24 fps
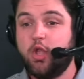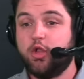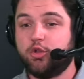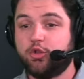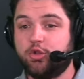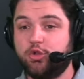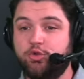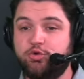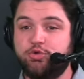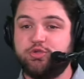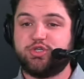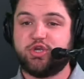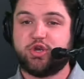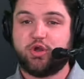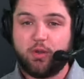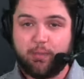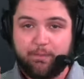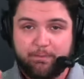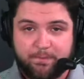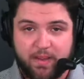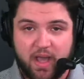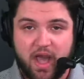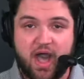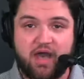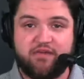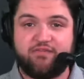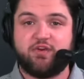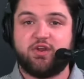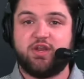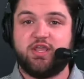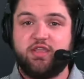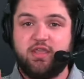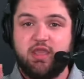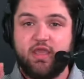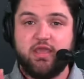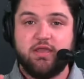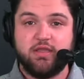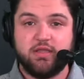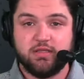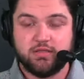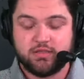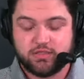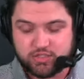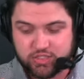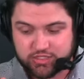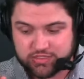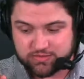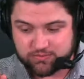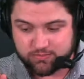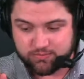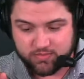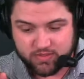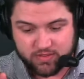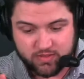Loser, poverty, just